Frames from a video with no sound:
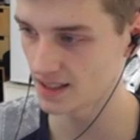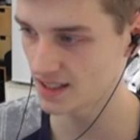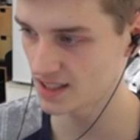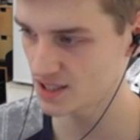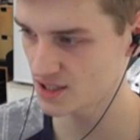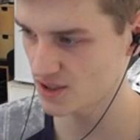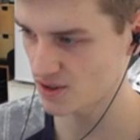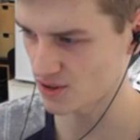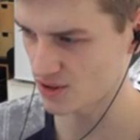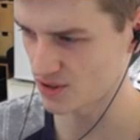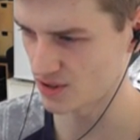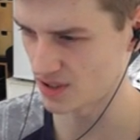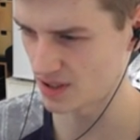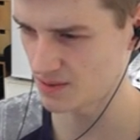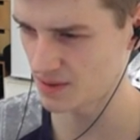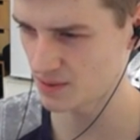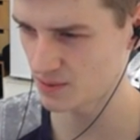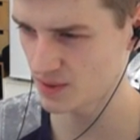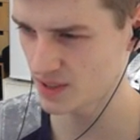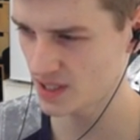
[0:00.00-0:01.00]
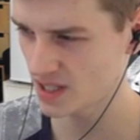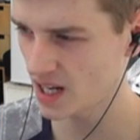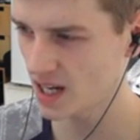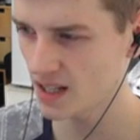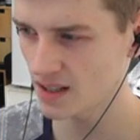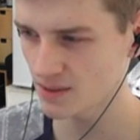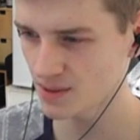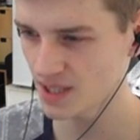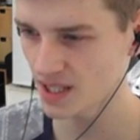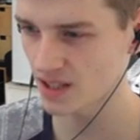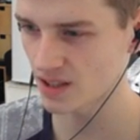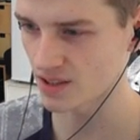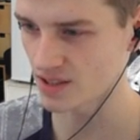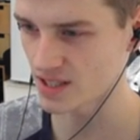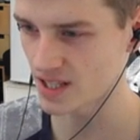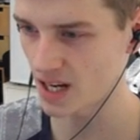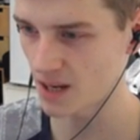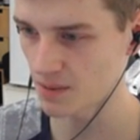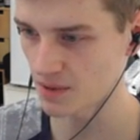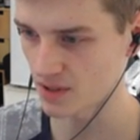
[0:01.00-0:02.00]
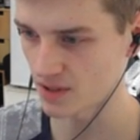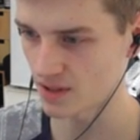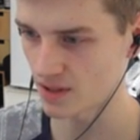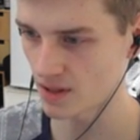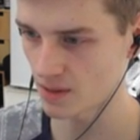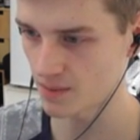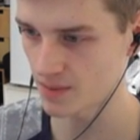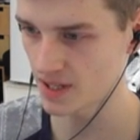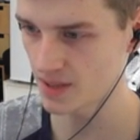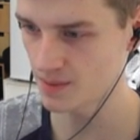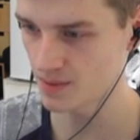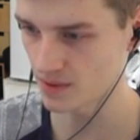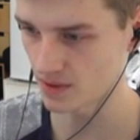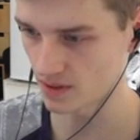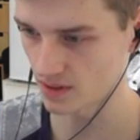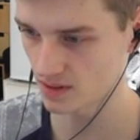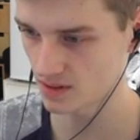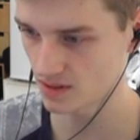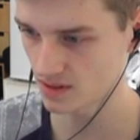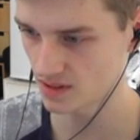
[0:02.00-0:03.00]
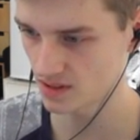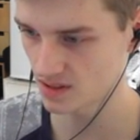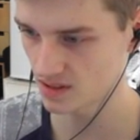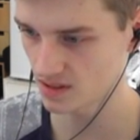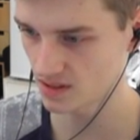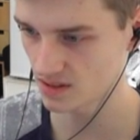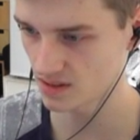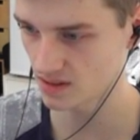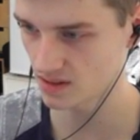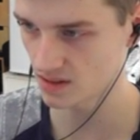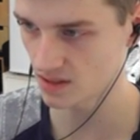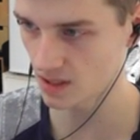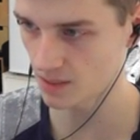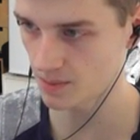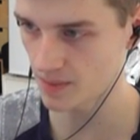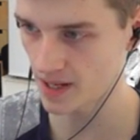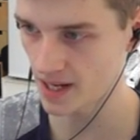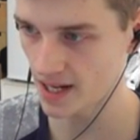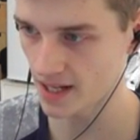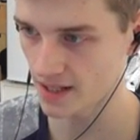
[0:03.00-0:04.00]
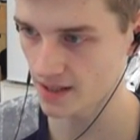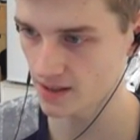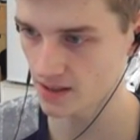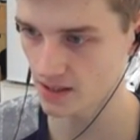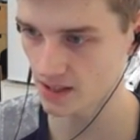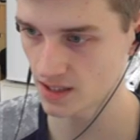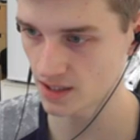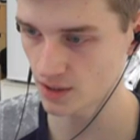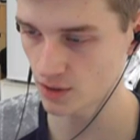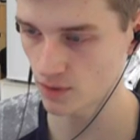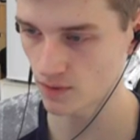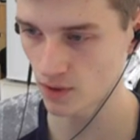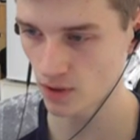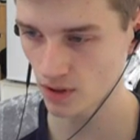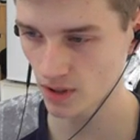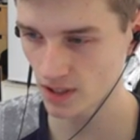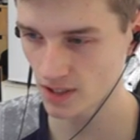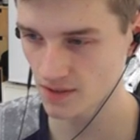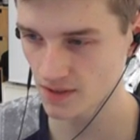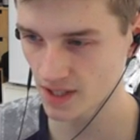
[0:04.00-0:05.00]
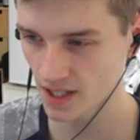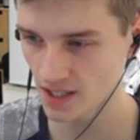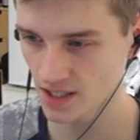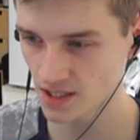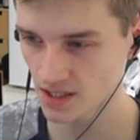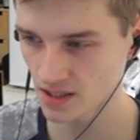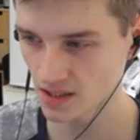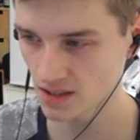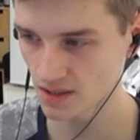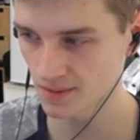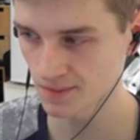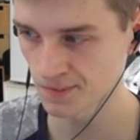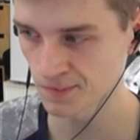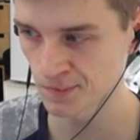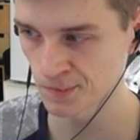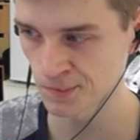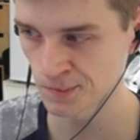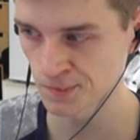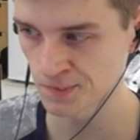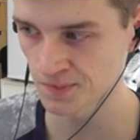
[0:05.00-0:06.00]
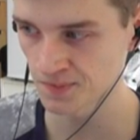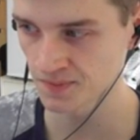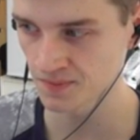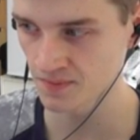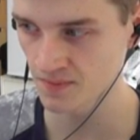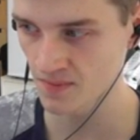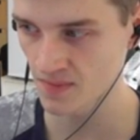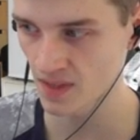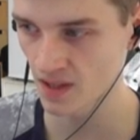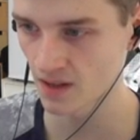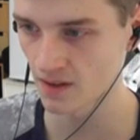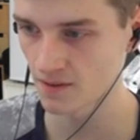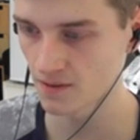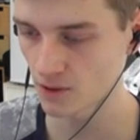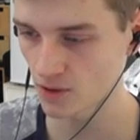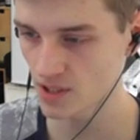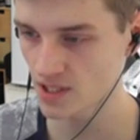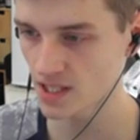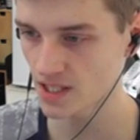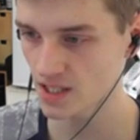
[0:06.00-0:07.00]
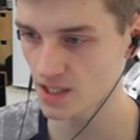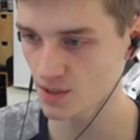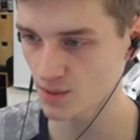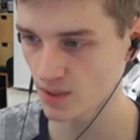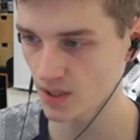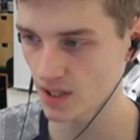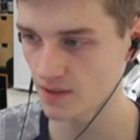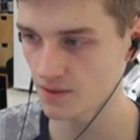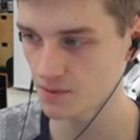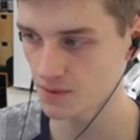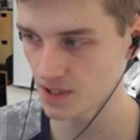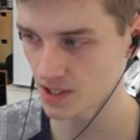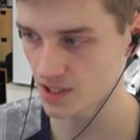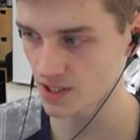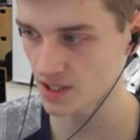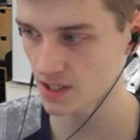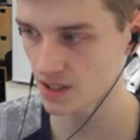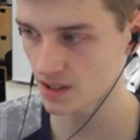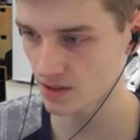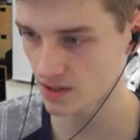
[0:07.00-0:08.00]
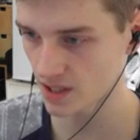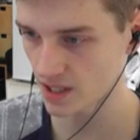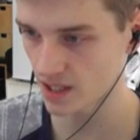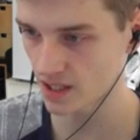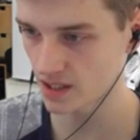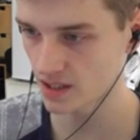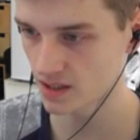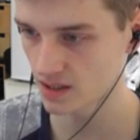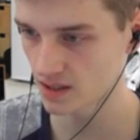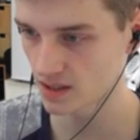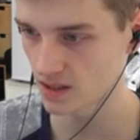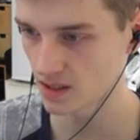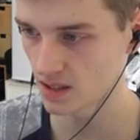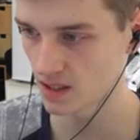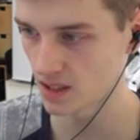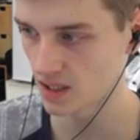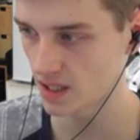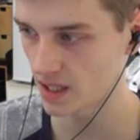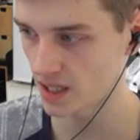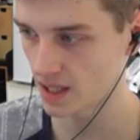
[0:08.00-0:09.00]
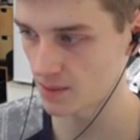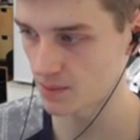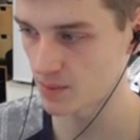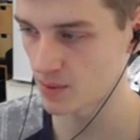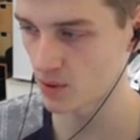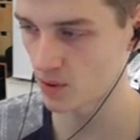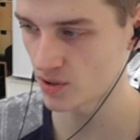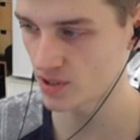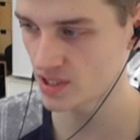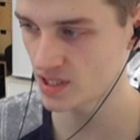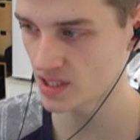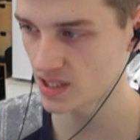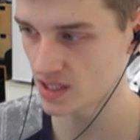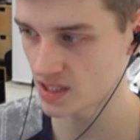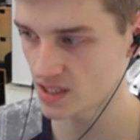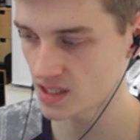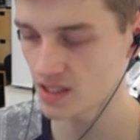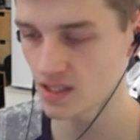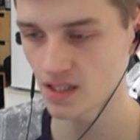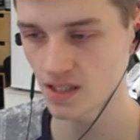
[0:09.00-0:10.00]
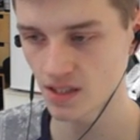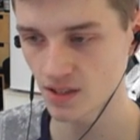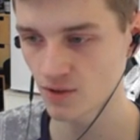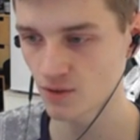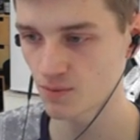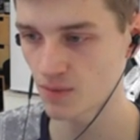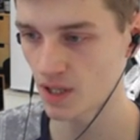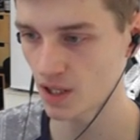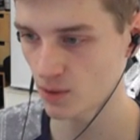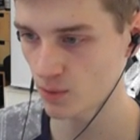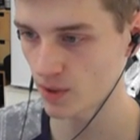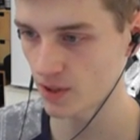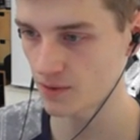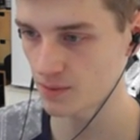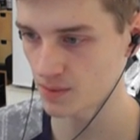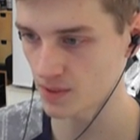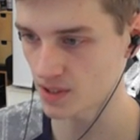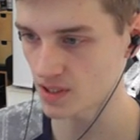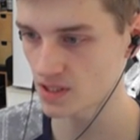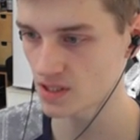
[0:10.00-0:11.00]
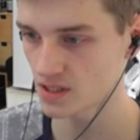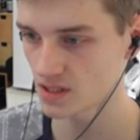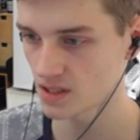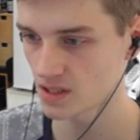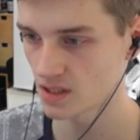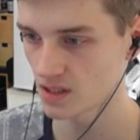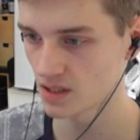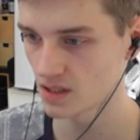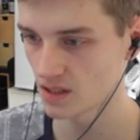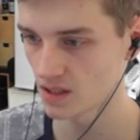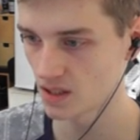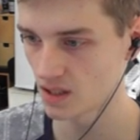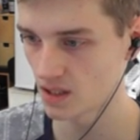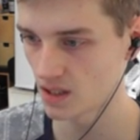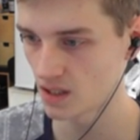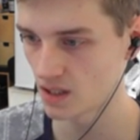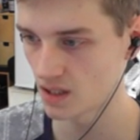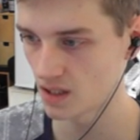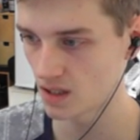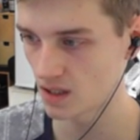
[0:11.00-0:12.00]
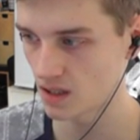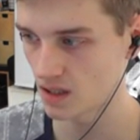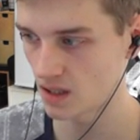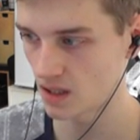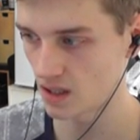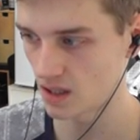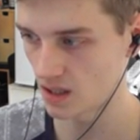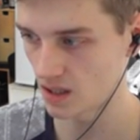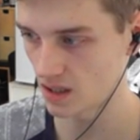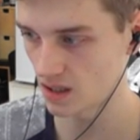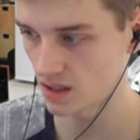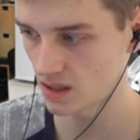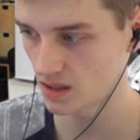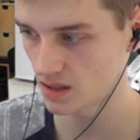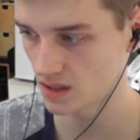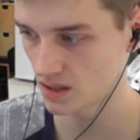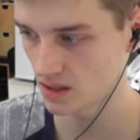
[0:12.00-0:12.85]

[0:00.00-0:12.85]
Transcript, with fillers: it's all good. I mean, we got we got a lot of time, a lot of people. Not bad. Into overall classification, 40 seconds away from Geschke, okay. And Porte is is a good mile away from us. Uh,